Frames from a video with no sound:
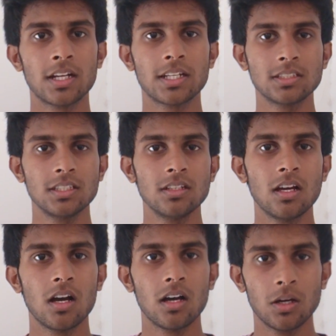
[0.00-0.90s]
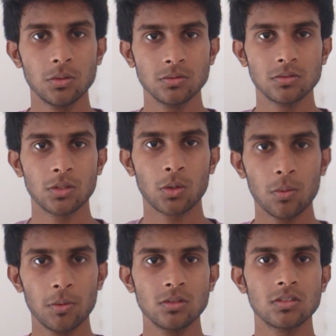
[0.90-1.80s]
Let us see how the
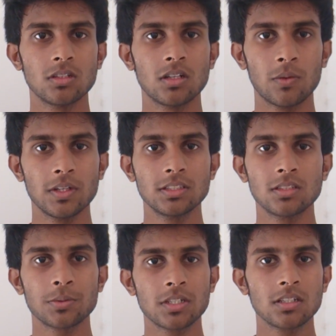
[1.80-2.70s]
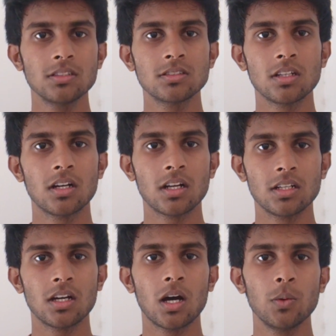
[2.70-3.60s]
robot avoids obstacles
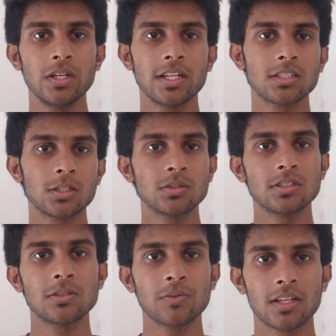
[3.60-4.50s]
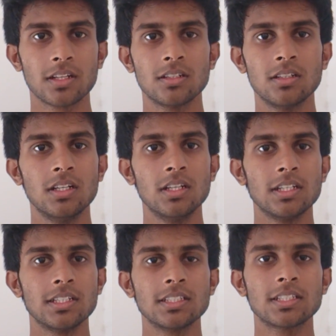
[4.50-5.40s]
and how it extinguishes fire.
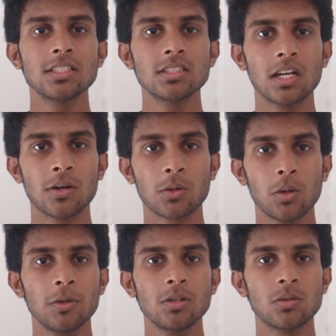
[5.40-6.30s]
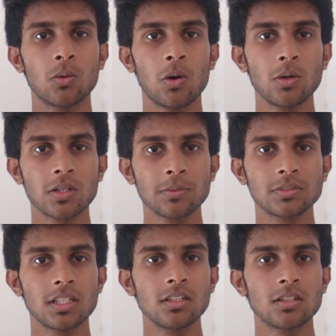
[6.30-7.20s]
In this case, our robot
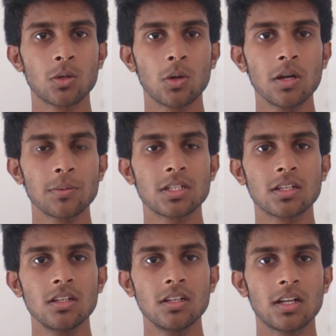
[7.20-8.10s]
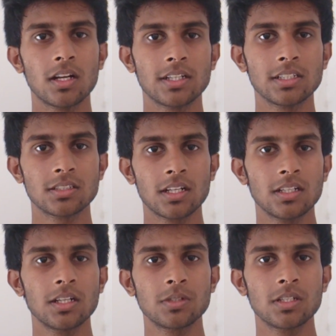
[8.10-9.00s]
overcomes a known obstacle and a
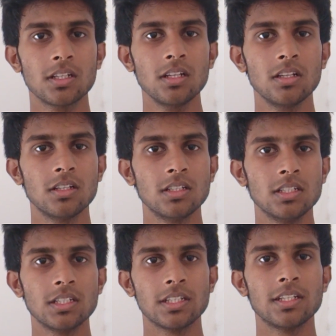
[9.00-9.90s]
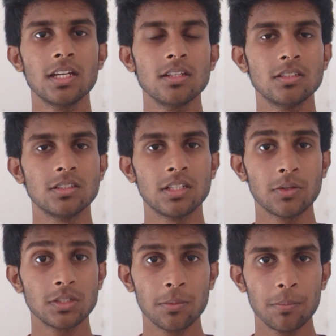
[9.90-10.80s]
sudden obstacle in, a, in
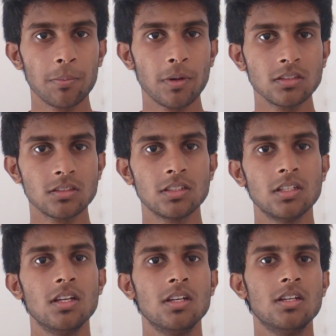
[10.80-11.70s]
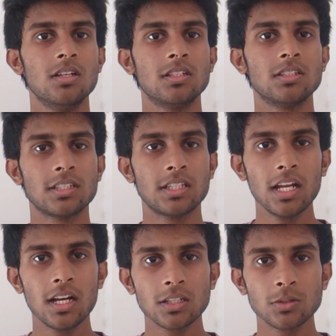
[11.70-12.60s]
our simple path. The
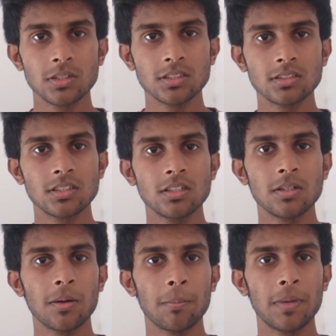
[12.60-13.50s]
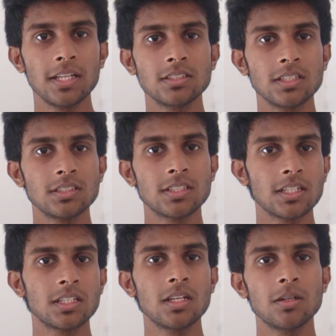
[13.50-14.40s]
three ultrasonic sensor placed
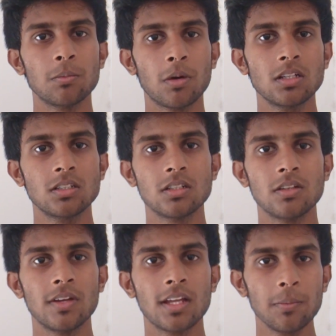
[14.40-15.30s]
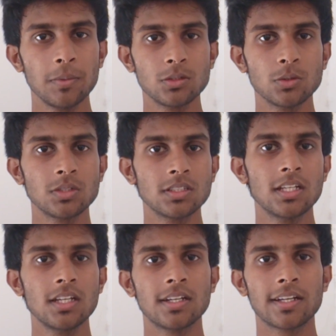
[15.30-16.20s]
inside the bot will help in choosing
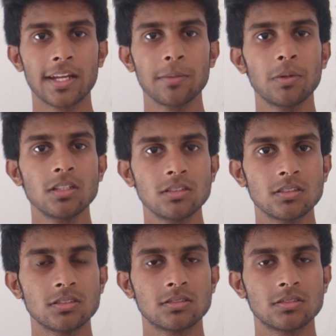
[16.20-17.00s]
the right path.